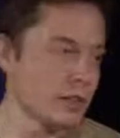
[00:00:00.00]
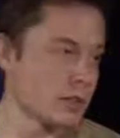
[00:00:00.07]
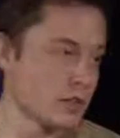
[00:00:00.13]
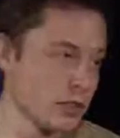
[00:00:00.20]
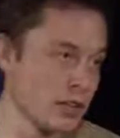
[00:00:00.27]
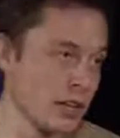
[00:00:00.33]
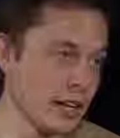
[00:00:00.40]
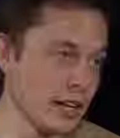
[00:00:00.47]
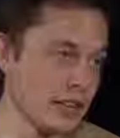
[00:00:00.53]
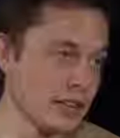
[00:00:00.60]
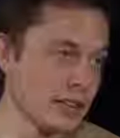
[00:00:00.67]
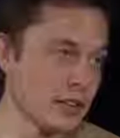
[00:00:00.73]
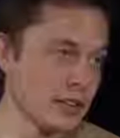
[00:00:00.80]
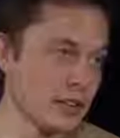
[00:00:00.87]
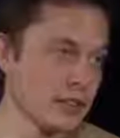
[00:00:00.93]
you still
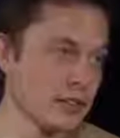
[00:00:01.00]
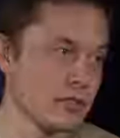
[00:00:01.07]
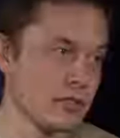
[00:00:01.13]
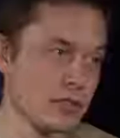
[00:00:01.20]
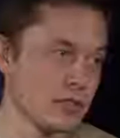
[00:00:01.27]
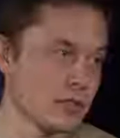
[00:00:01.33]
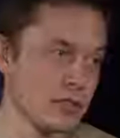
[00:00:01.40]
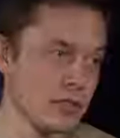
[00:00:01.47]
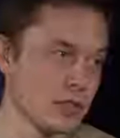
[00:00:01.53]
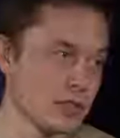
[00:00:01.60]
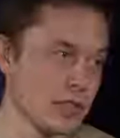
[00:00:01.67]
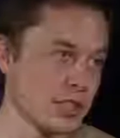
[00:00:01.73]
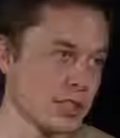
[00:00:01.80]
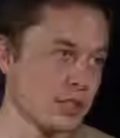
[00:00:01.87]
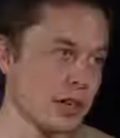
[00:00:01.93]
have the 2
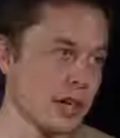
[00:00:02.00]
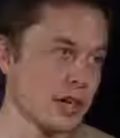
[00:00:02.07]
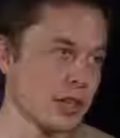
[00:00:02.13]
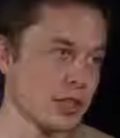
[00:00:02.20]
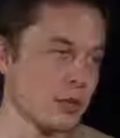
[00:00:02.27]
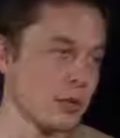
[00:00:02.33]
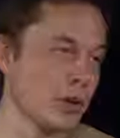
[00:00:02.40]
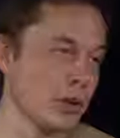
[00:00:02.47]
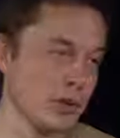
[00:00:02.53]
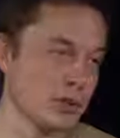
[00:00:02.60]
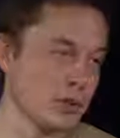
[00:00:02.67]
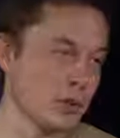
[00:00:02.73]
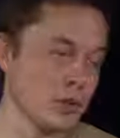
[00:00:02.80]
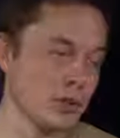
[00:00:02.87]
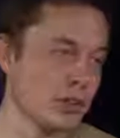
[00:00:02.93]
cents a mile, where
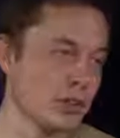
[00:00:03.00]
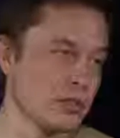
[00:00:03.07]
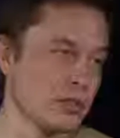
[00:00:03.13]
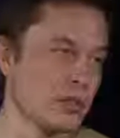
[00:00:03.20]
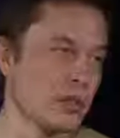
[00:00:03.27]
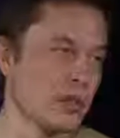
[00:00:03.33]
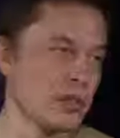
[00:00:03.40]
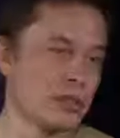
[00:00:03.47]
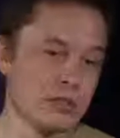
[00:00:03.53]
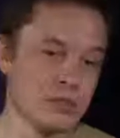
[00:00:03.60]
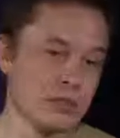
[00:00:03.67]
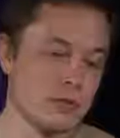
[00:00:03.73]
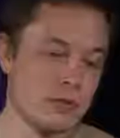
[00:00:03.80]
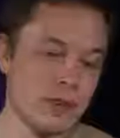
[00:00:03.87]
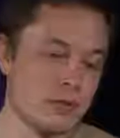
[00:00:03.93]
you can
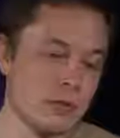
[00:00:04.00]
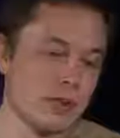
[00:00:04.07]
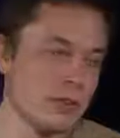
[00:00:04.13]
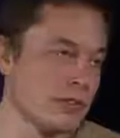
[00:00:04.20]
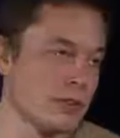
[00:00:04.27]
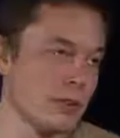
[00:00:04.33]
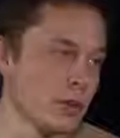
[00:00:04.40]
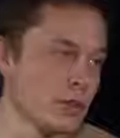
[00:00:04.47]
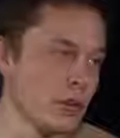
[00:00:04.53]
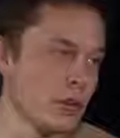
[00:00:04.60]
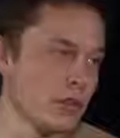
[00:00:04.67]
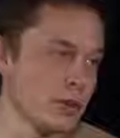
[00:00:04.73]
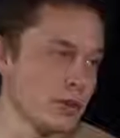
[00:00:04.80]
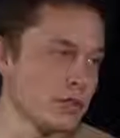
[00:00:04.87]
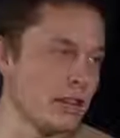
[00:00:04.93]
spend maybe $4
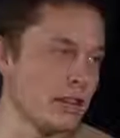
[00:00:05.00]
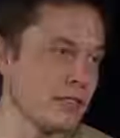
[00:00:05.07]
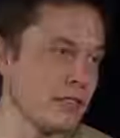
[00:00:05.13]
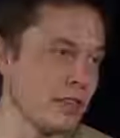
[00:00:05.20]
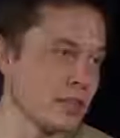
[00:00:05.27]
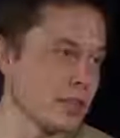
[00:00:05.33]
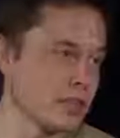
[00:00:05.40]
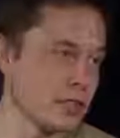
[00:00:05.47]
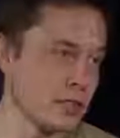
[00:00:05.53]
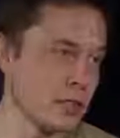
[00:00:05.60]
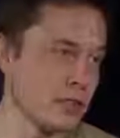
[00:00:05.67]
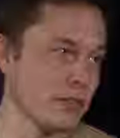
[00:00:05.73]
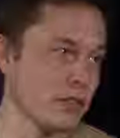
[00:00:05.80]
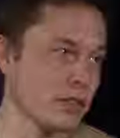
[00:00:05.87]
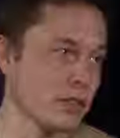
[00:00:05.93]
or $5 and
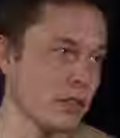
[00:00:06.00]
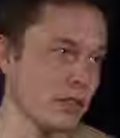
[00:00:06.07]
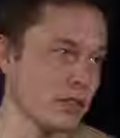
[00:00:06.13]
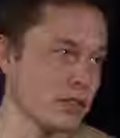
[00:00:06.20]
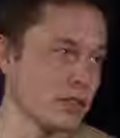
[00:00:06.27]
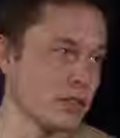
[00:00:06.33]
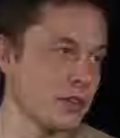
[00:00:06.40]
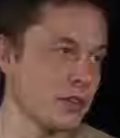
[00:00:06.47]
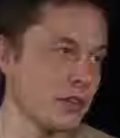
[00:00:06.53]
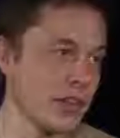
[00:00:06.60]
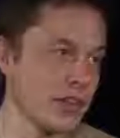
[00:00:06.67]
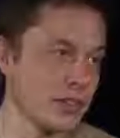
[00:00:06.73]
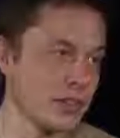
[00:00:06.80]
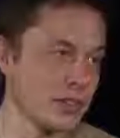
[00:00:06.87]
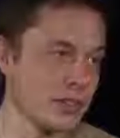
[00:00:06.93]
travel over 200
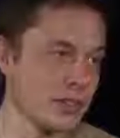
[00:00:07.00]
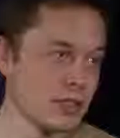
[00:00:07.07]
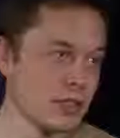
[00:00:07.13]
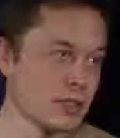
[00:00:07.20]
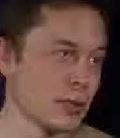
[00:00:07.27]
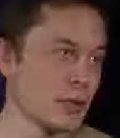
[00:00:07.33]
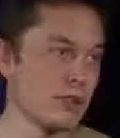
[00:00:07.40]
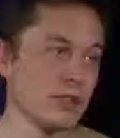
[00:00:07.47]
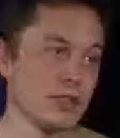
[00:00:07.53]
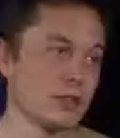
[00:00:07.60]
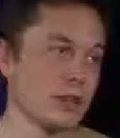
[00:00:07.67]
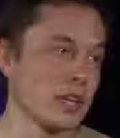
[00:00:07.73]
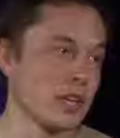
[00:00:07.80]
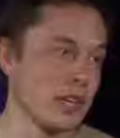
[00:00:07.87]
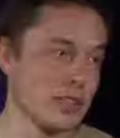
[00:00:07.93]
miles, the equivalent
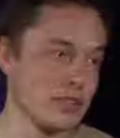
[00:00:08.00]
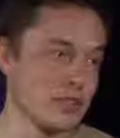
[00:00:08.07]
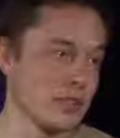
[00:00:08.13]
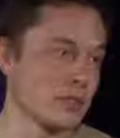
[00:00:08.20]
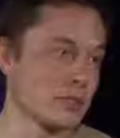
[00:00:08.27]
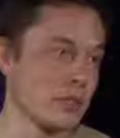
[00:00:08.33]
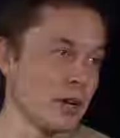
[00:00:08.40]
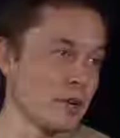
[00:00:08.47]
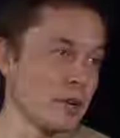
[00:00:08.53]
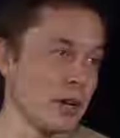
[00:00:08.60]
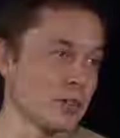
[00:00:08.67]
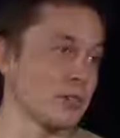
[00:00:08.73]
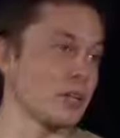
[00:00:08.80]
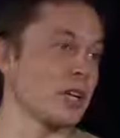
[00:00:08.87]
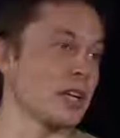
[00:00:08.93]
of
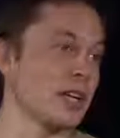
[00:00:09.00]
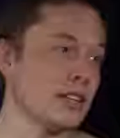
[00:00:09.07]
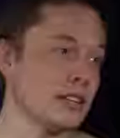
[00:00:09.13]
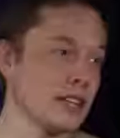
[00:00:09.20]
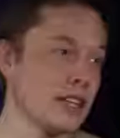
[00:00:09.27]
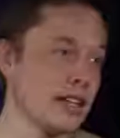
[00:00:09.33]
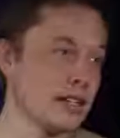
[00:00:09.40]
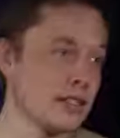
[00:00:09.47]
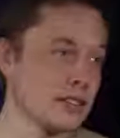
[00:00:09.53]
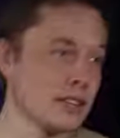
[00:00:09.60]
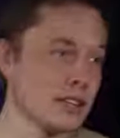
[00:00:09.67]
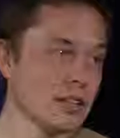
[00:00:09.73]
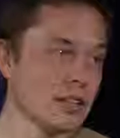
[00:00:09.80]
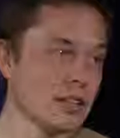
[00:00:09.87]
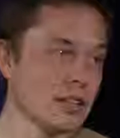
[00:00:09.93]
price of 1 gallon of
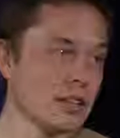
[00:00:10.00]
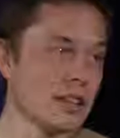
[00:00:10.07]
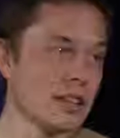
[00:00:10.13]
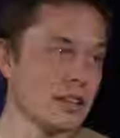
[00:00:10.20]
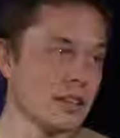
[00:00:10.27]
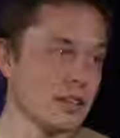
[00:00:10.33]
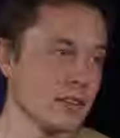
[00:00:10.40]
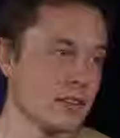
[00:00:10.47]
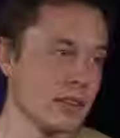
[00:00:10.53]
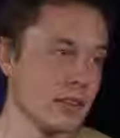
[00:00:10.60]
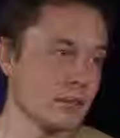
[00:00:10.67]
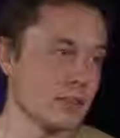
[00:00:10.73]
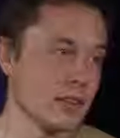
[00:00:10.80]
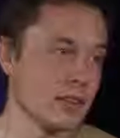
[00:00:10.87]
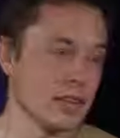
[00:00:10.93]
gas, then
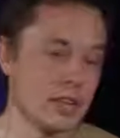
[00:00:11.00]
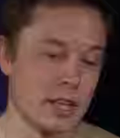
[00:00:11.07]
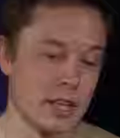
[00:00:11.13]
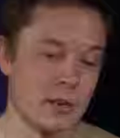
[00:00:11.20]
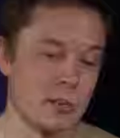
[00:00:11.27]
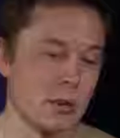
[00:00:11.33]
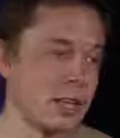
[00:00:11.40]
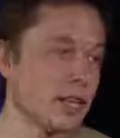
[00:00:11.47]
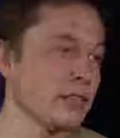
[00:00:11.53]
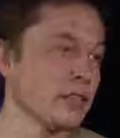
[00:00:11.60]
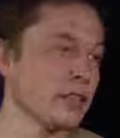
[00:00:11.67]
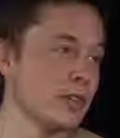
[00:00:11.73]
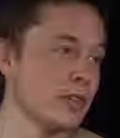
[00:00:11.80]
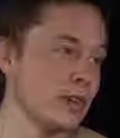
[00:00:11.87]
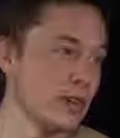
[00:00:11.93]
at that point, even
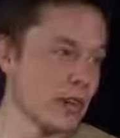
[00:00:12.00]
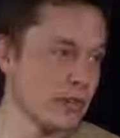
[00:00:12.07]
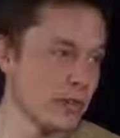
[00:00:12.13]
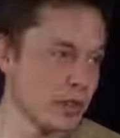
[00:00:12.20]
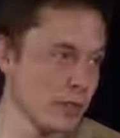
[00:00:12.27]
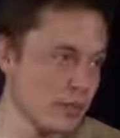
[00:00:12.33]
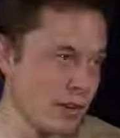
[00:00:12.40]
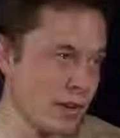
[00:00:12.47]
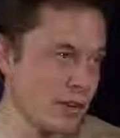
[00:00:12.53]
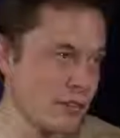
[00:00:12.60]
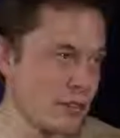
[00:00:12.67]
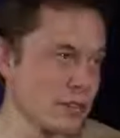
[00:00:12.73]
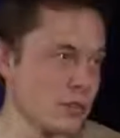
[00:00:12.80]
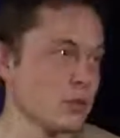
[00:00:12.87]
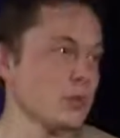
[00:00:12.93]
if you don't care about the
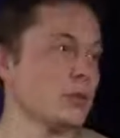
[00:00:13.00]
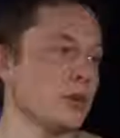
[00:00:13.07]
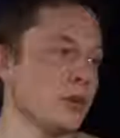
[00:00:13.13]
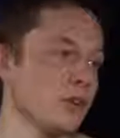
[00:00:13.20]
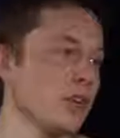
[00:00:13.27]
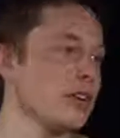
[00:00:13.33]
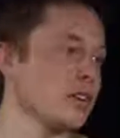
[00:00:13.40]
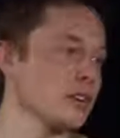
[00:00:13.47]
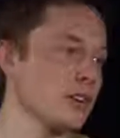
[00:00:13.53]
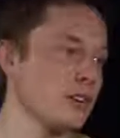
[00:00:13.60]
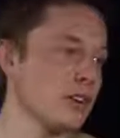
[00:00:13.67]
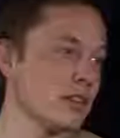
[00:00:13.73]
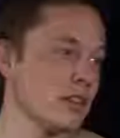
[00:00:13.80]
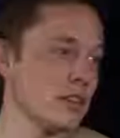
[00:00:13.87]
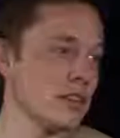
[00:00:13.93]
environment, you will want to buy this
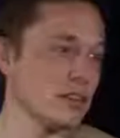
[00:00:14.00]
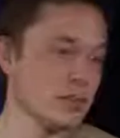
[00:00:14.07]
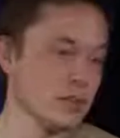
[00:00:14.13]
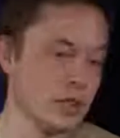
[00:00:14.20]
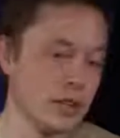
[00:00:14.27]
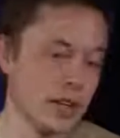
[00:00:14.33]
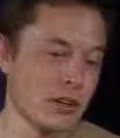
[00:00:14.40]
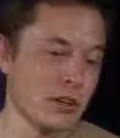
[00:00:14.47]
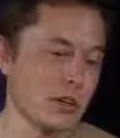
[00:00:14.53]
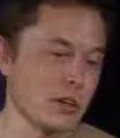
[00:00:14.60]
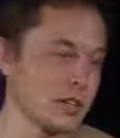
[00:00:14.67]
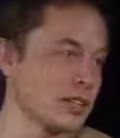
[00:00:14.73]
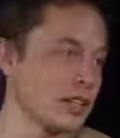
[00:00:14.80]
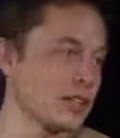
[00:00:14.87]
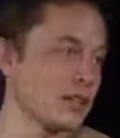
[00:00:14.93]
car. And that's really our goal,
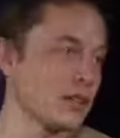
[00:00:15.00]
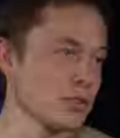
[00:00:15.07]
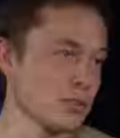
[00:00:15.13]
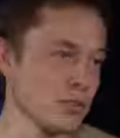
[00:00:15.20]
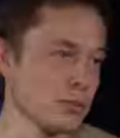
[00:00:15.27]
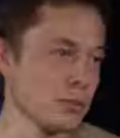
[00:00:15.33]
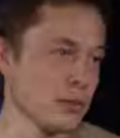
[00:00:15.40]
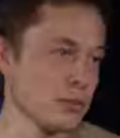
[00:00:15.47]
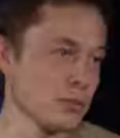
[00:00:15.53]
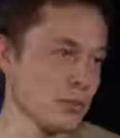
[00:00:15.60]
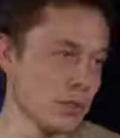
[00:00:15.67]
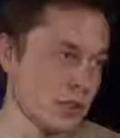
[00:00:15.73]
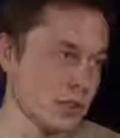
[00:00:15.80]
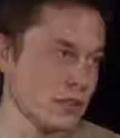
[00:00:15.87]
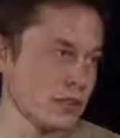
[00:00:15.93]
is to get there as soon as possible.